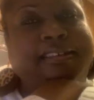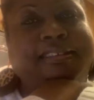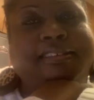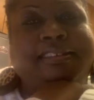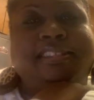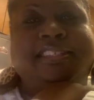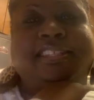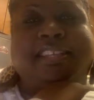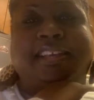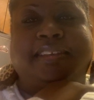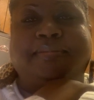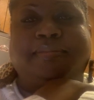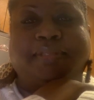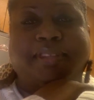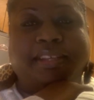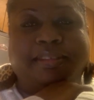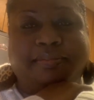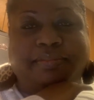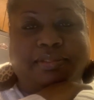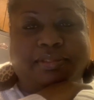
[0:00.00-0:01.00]
so
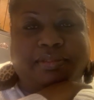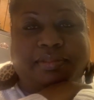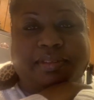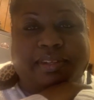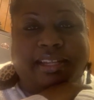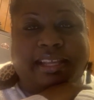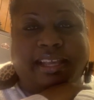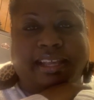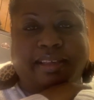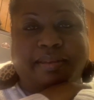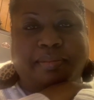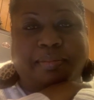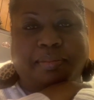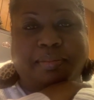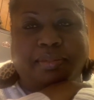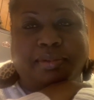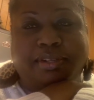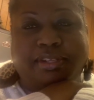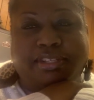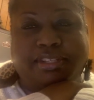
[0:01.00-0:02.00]
I'm doing that
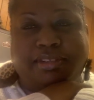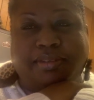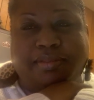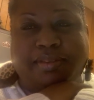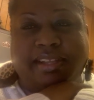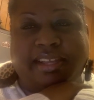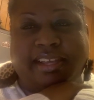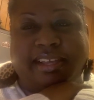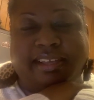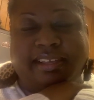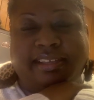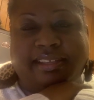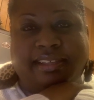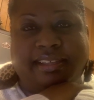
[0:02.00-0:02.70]
more so now.